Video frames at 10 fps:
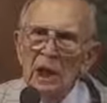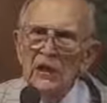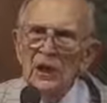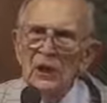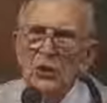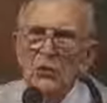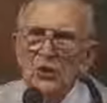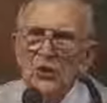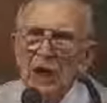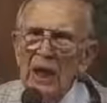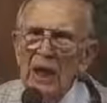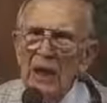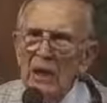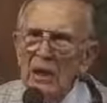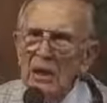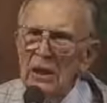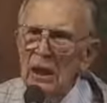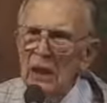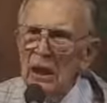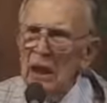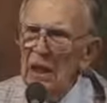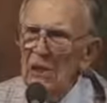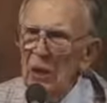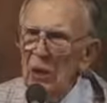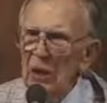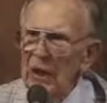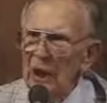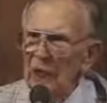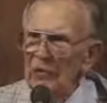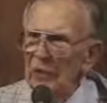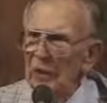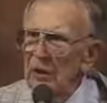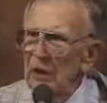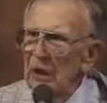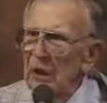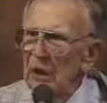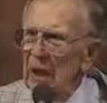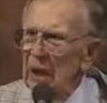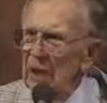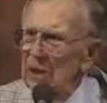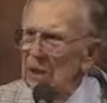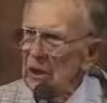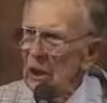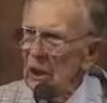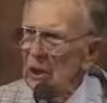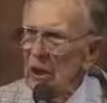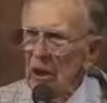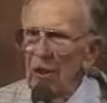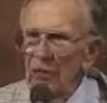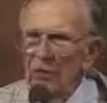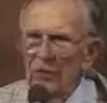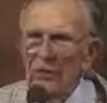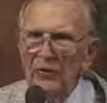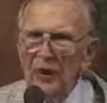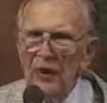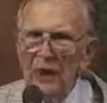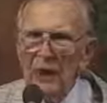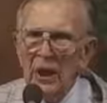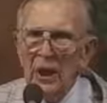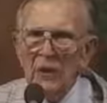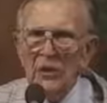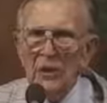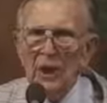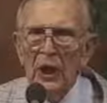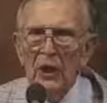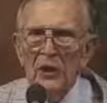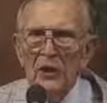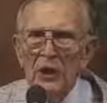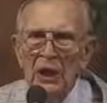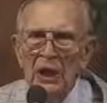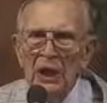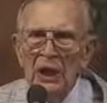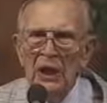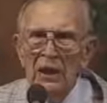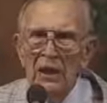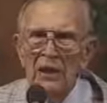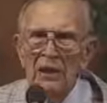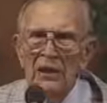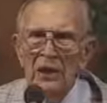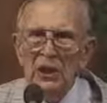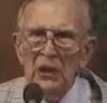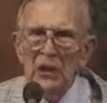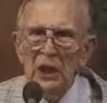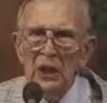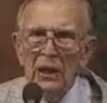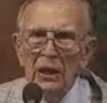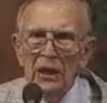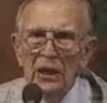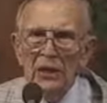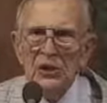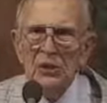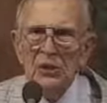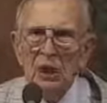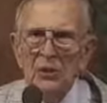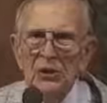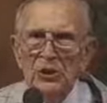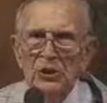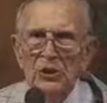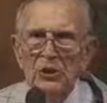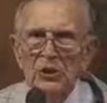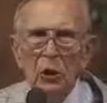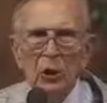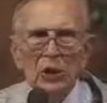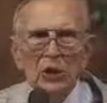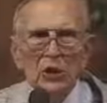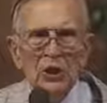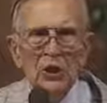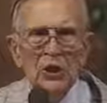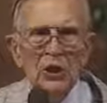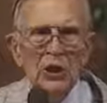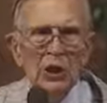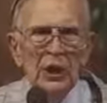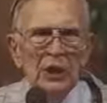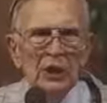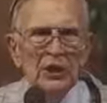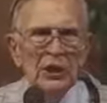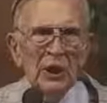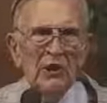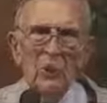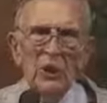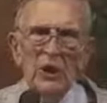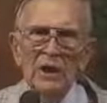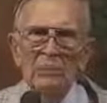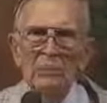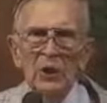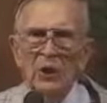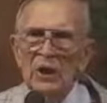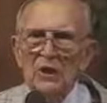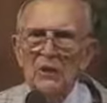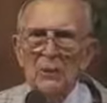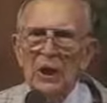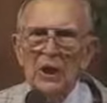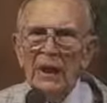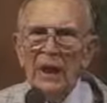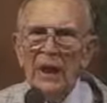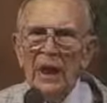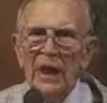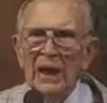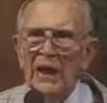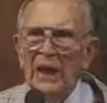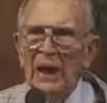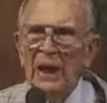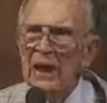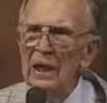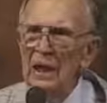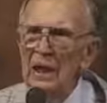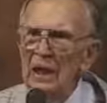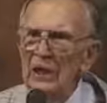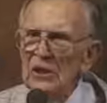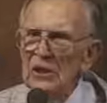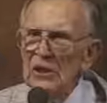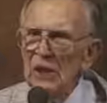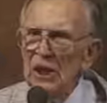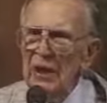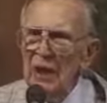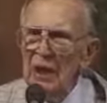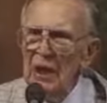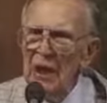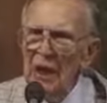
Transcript: I said, You sell it. And get, that's all he left her she got $150,000 and she has a job. She joined the church and she never would participate in anything. She said,